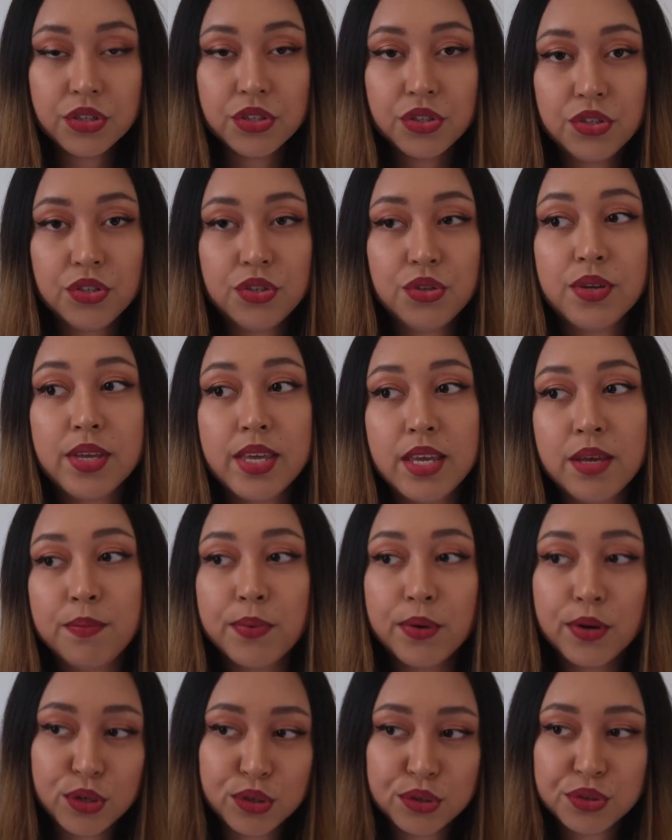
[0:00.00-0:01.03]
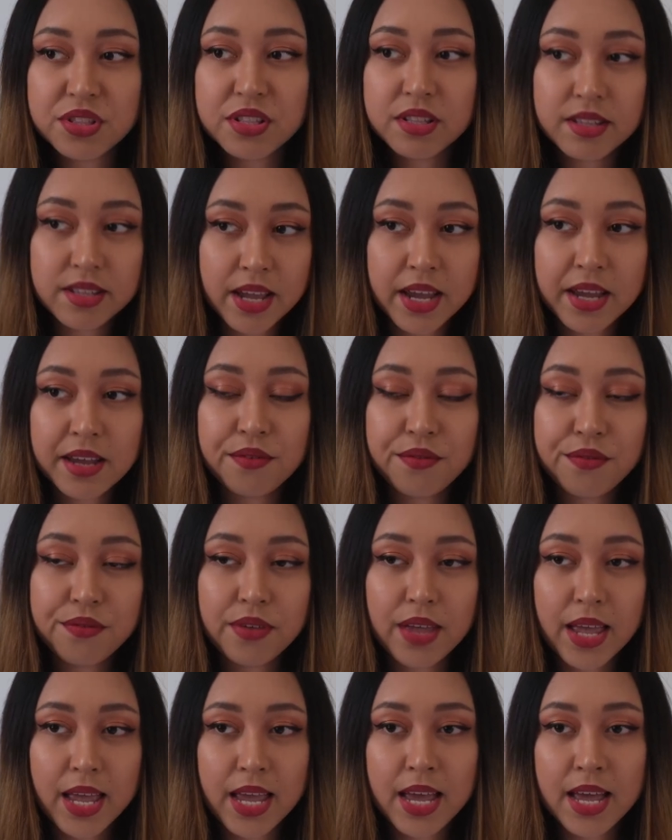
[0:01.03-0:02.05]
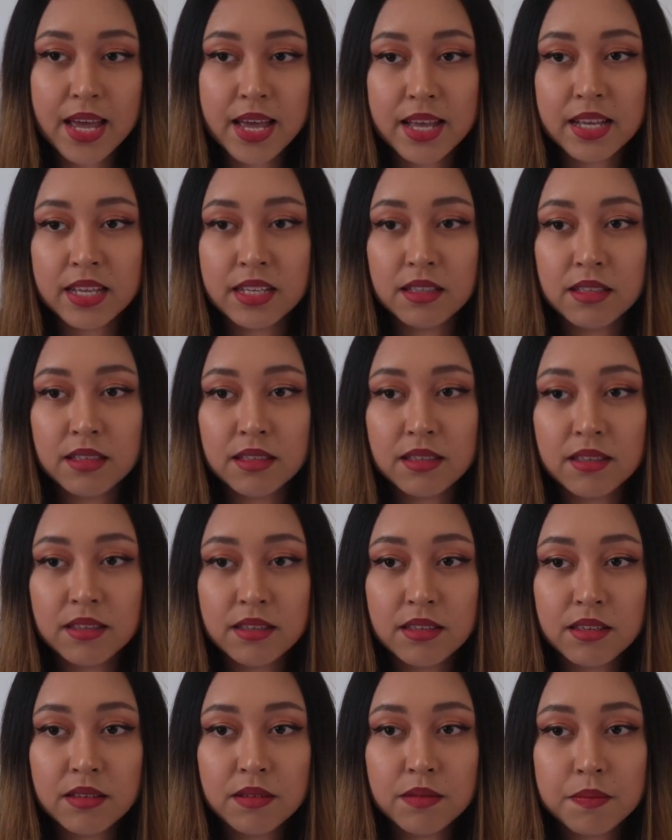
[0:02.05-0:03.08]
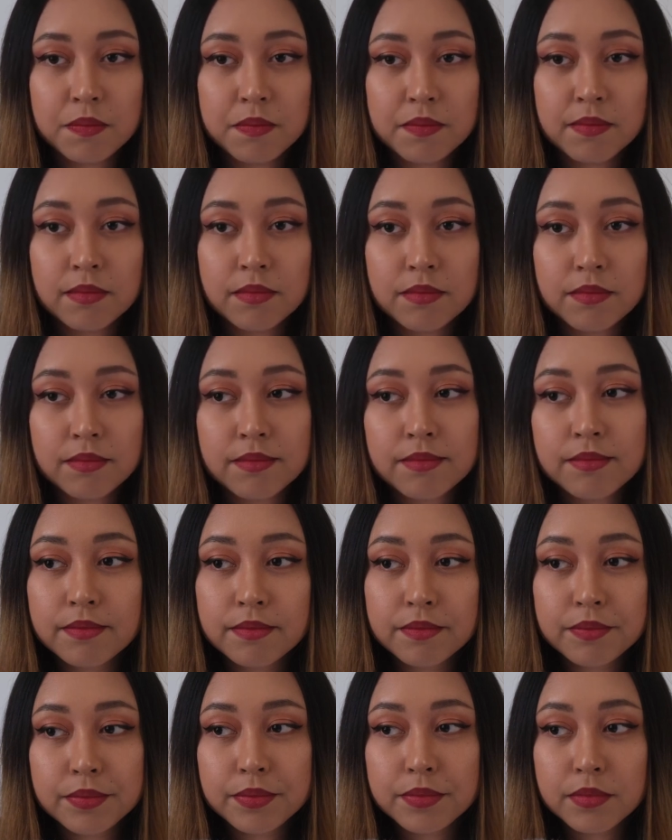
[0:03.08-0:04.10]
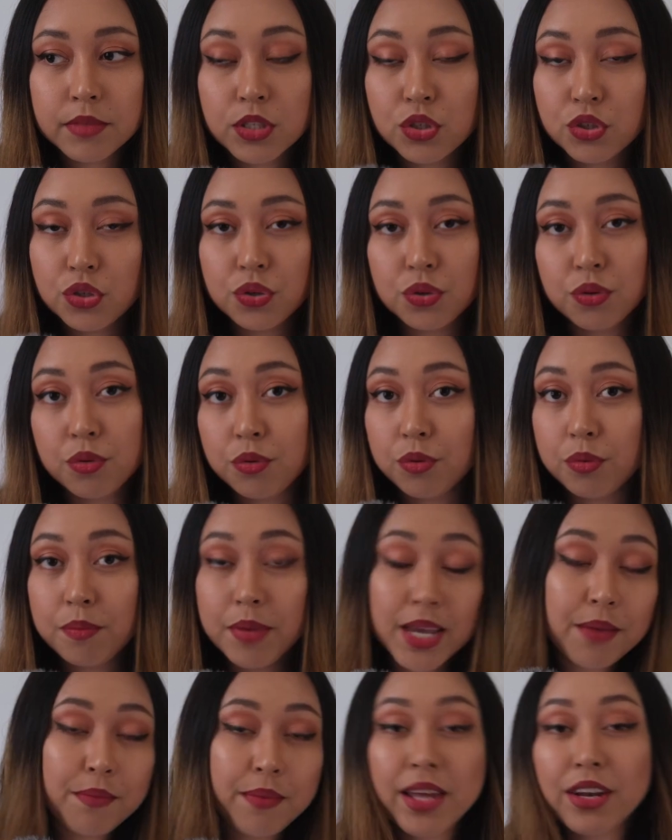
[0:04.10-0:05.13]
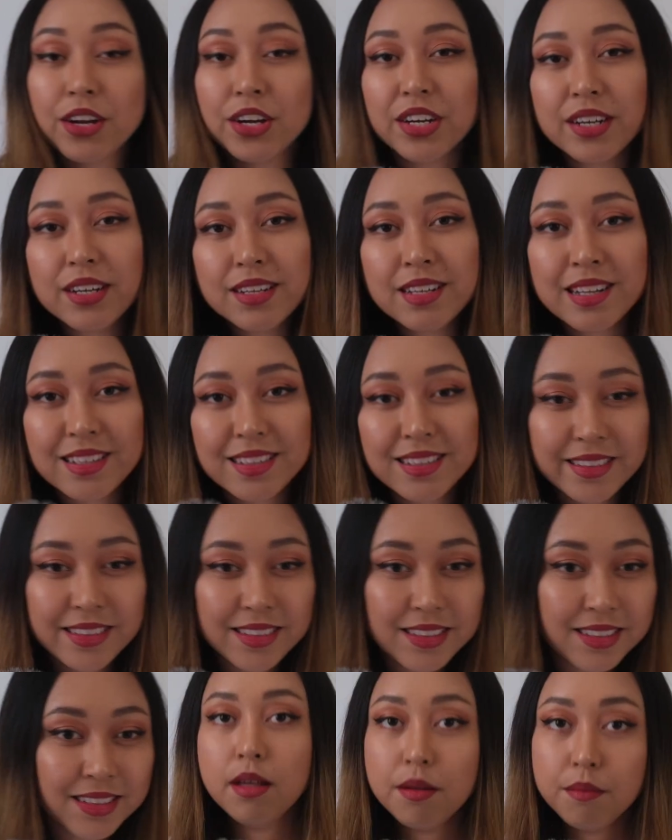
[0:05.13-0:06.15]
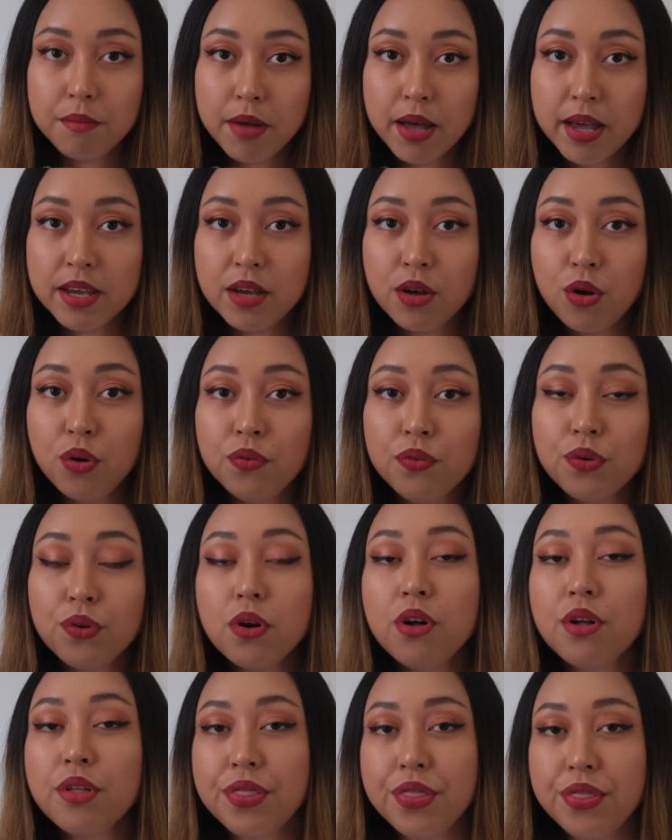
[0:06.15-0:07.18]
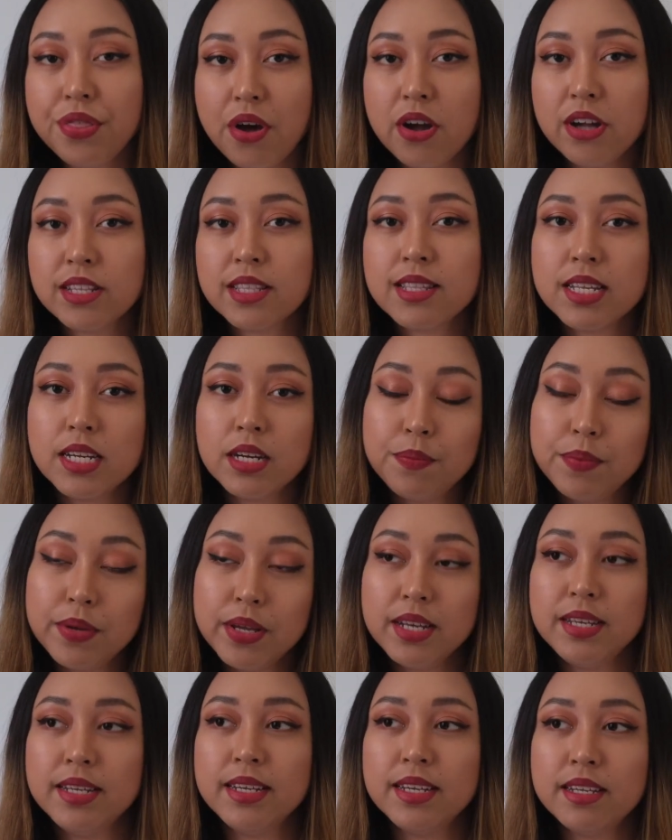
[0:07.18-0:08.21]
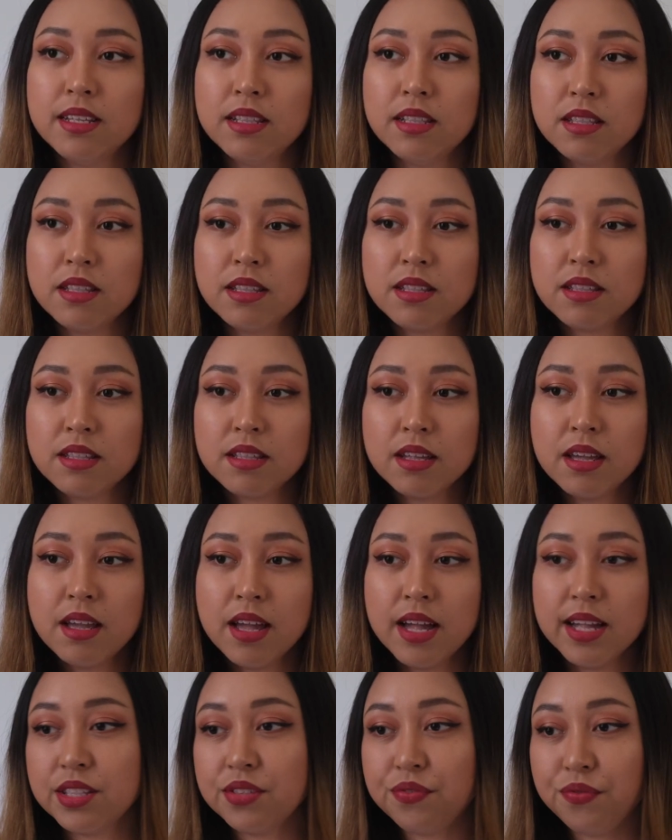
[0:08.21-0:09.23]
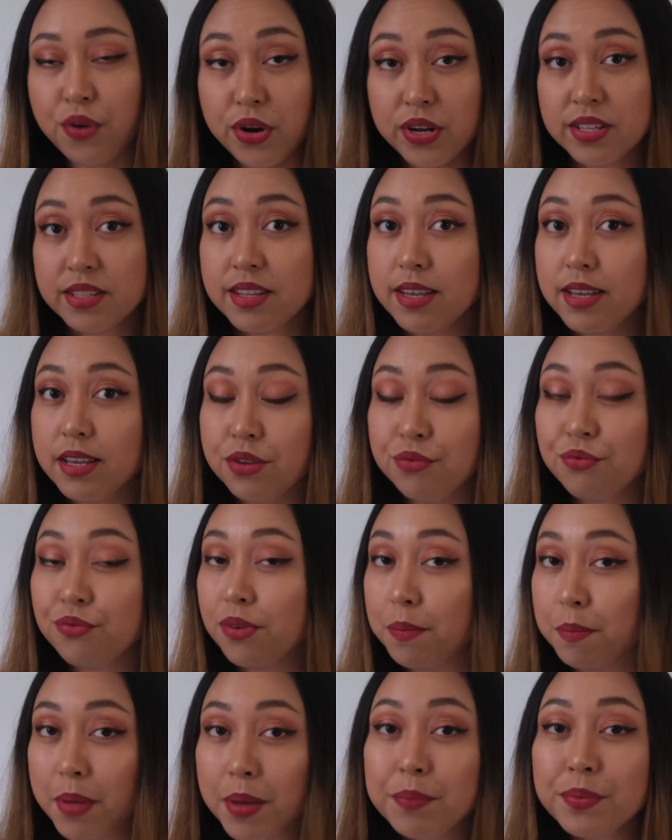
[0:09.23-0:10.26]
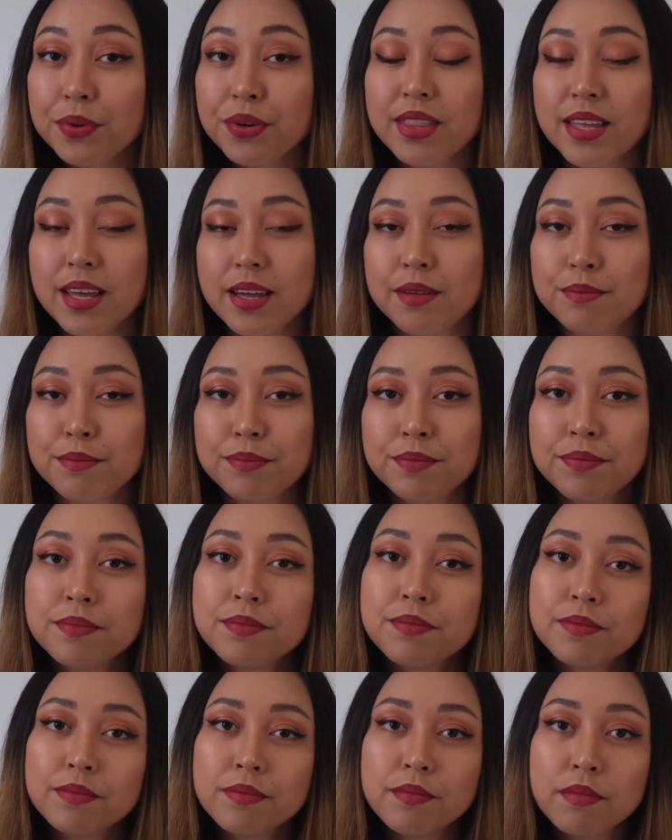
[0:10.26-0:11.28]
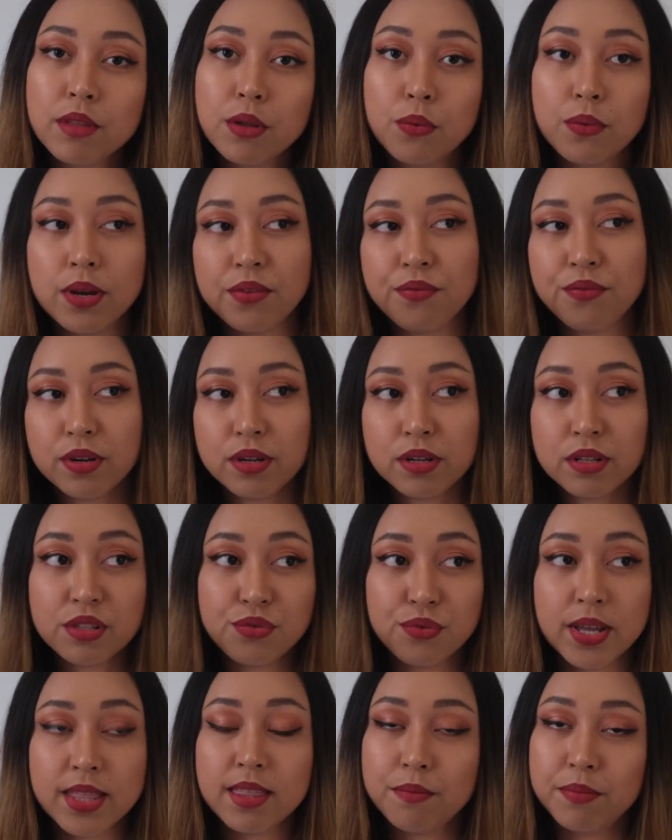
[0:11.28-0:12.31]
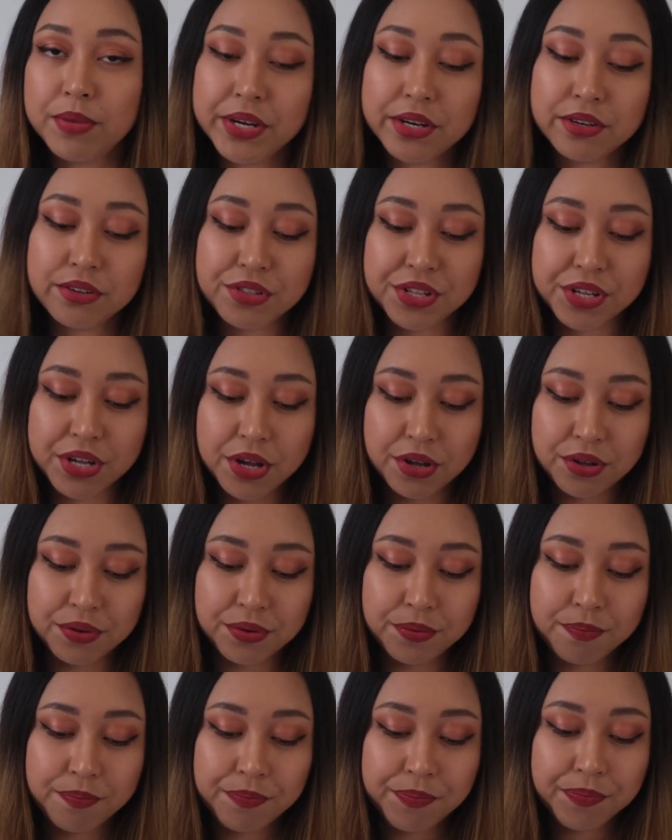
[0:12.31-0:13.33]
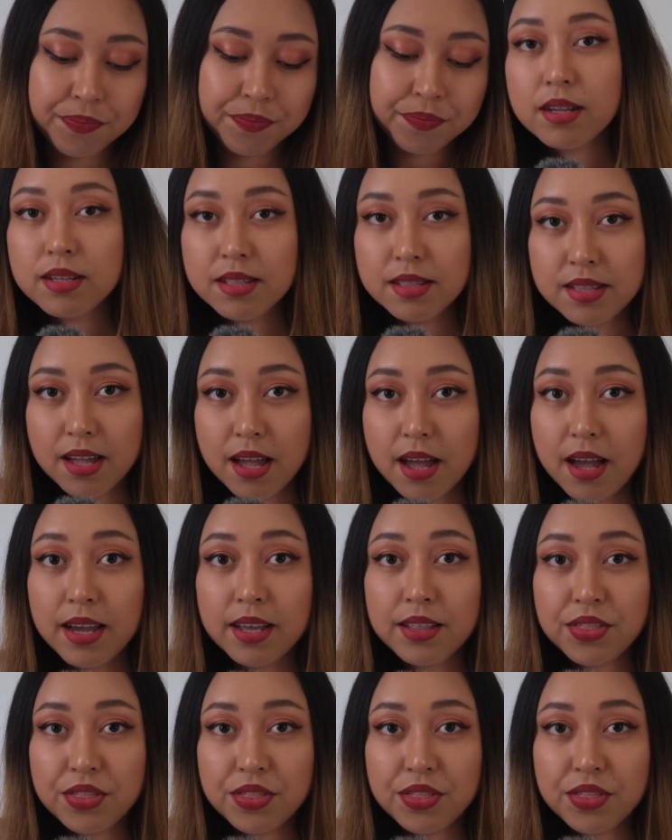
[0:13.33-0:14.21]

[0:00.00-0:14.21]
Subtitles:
to keep Earth safe and to make it better. My overall thoughts and opinions, as far as I can remember them, when I first read them years ago is that I